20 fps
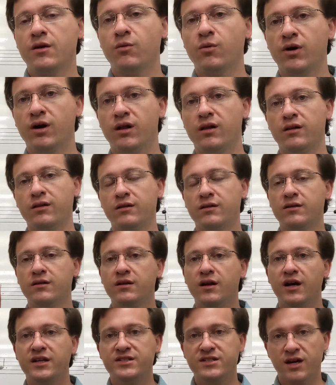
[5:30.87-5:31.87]
Well,
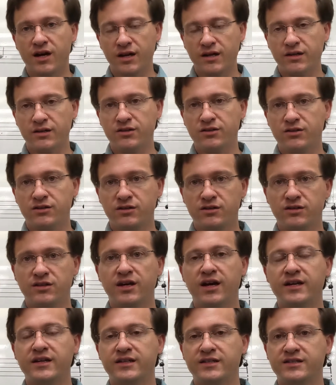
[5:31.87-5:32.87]
a dotted
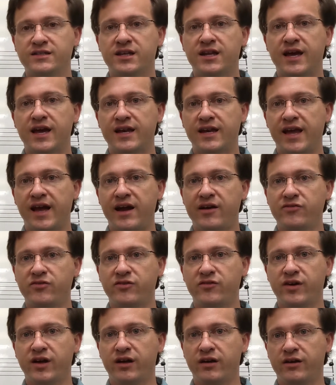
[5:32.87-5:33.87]
dot is going to add half
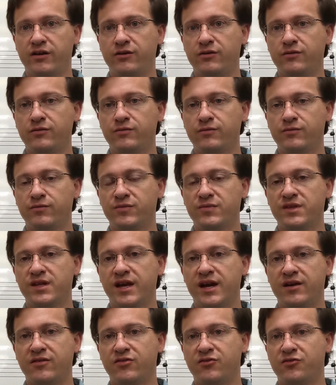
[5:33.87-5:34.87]
the value.
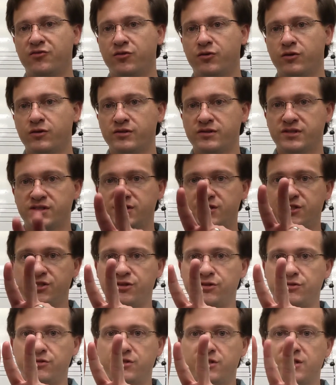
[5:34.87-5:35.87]
Half of 4 is
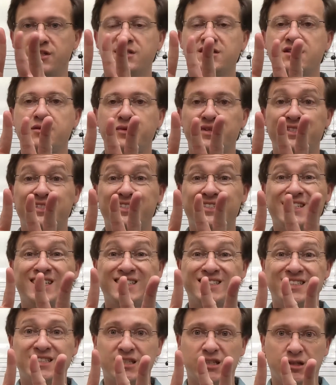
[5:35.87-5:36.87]
2, so this is going to be
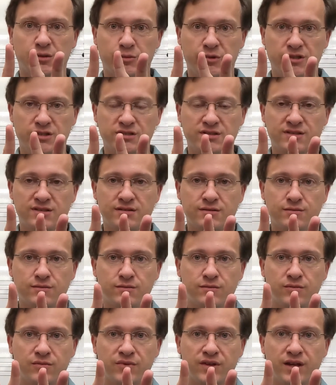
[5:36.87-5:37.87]
6 syllables.
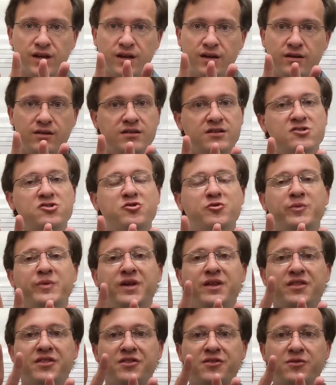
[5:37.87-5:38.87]
Okay, this will
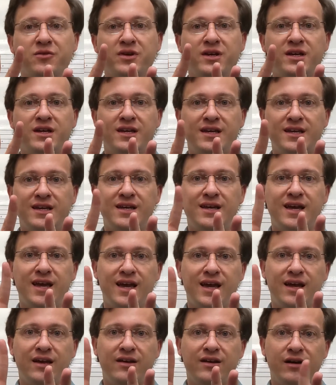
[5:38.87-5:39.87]
be 3E
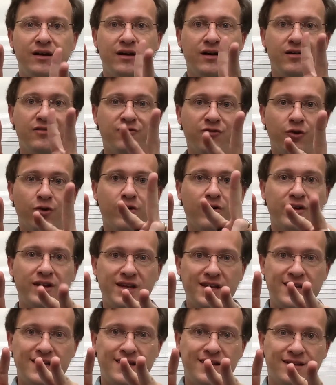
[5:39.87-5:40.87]
and
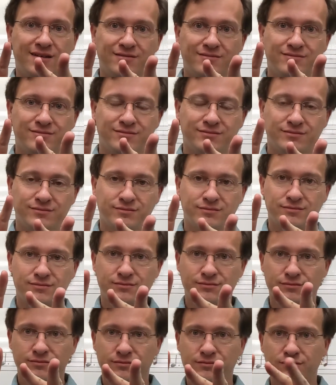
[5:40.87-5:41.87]
4E.
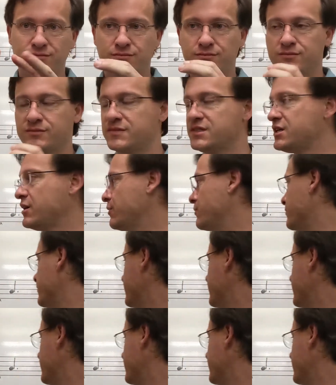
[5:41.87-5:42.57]
So